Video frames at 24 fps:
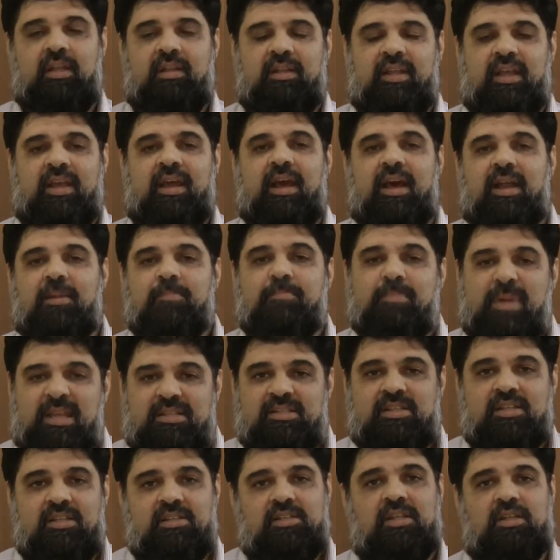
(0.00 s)
they are
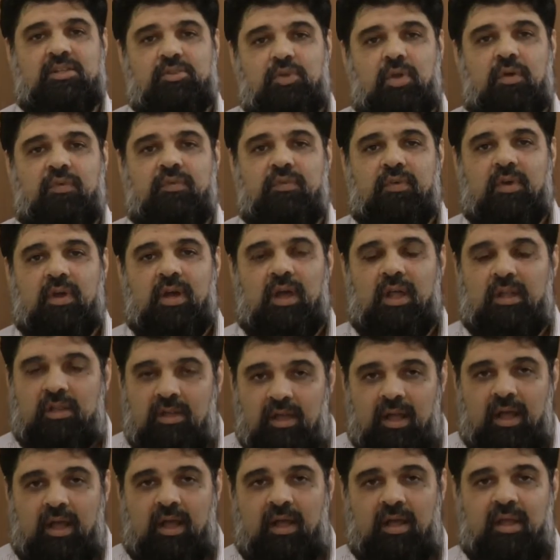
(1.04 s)
messengers of
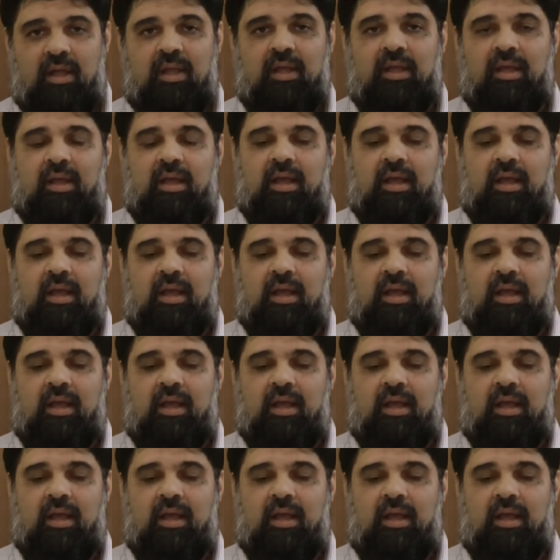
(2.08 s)
Allah,